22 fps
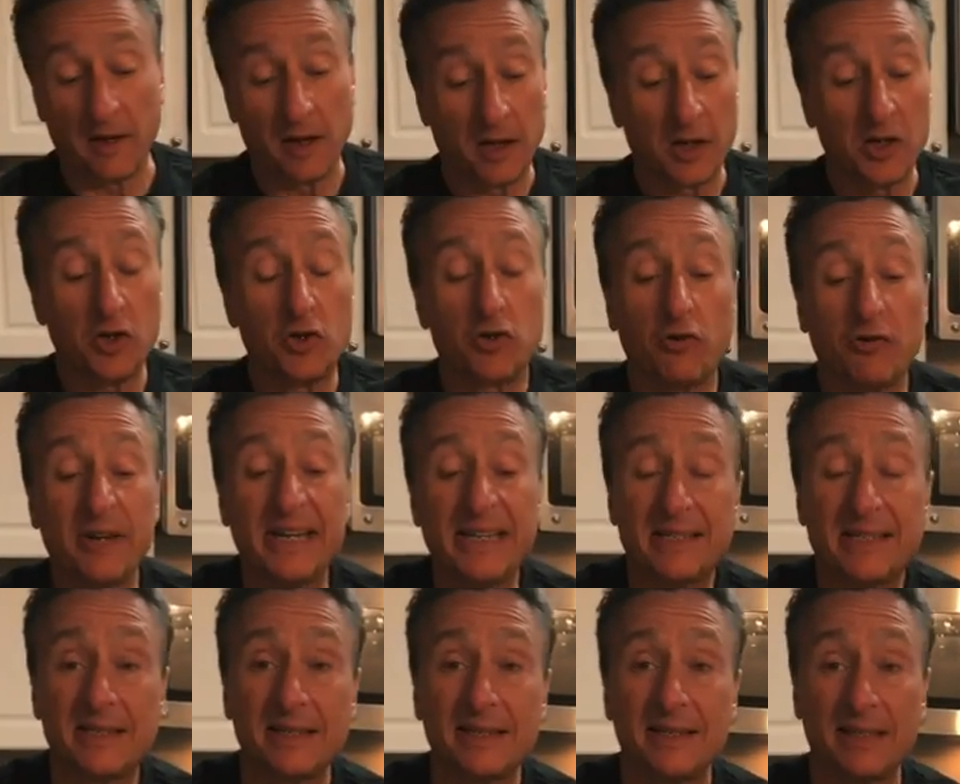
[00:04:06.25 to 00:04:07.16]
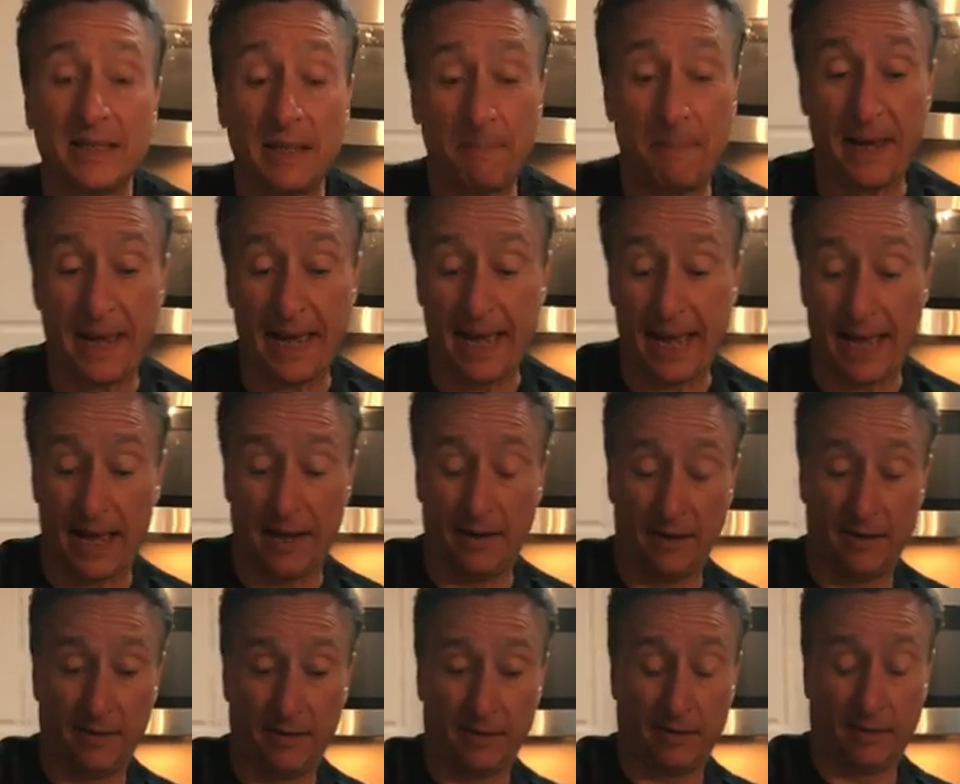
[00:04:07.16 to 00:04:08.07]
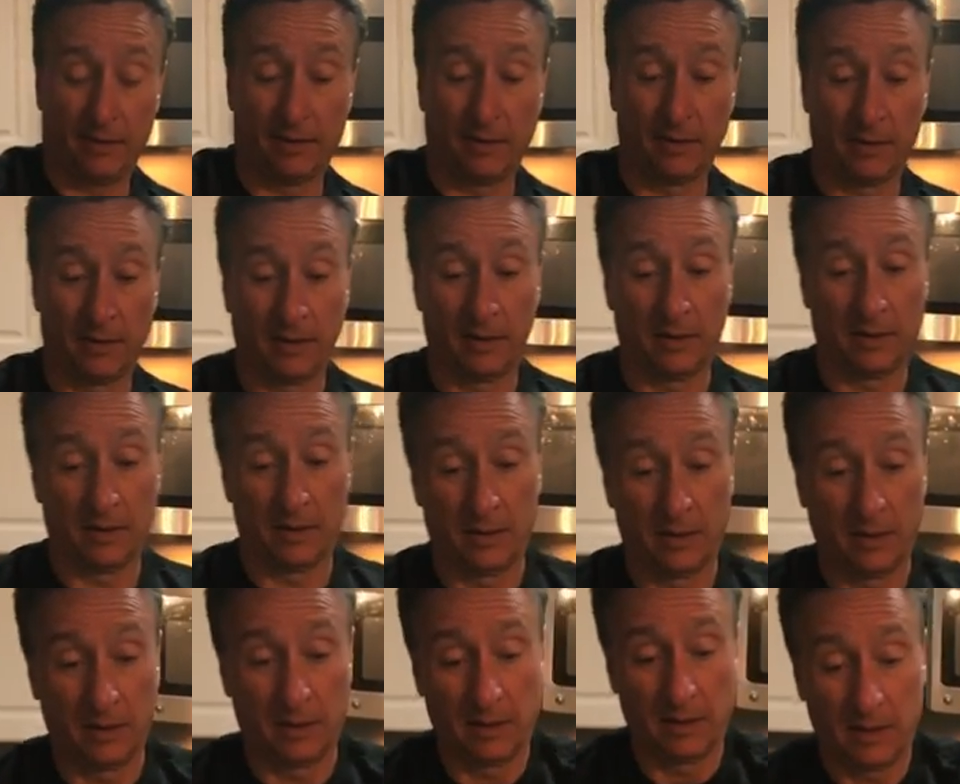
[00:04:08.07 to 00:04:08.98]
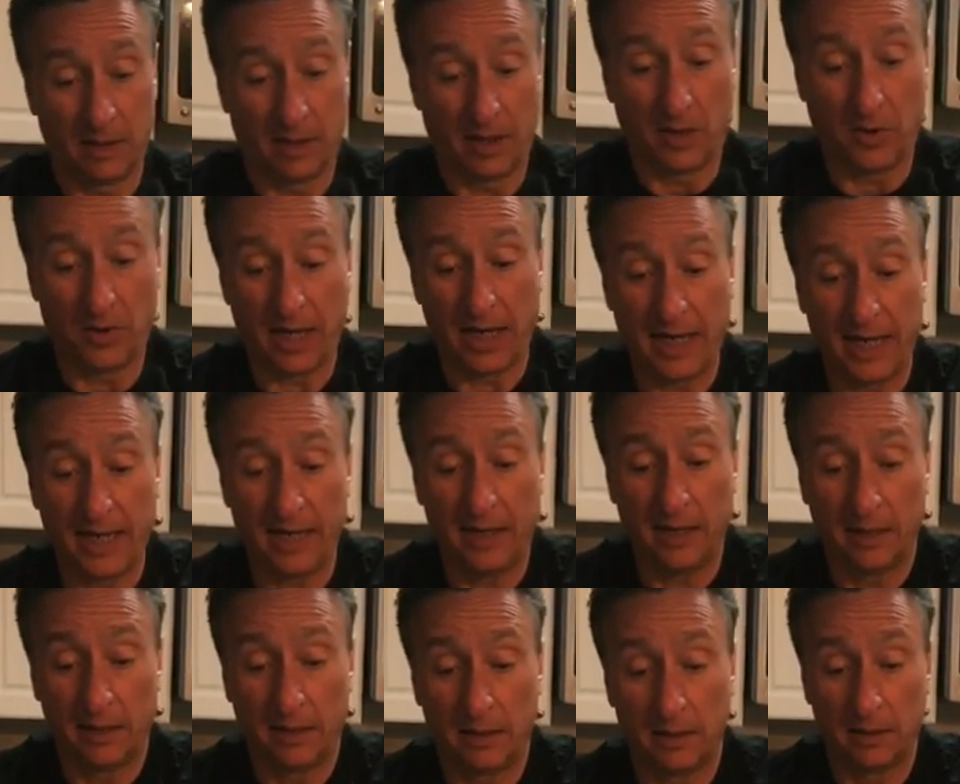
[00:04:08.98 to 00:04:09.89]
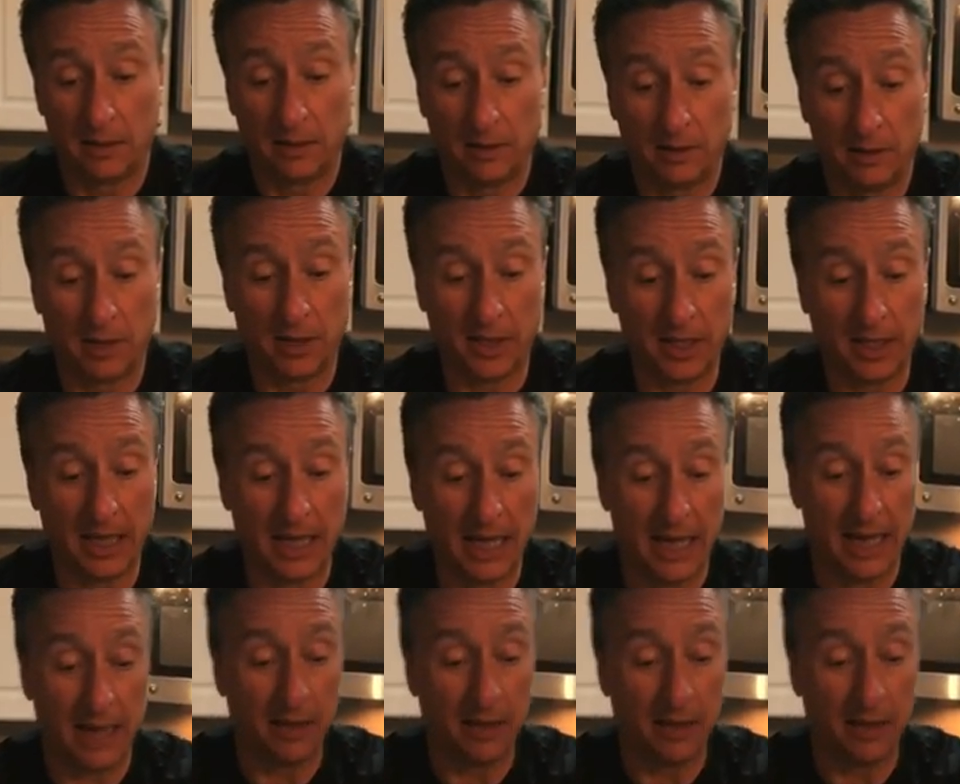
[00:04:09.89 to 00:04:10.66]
grease the pan. Okay? Look at that.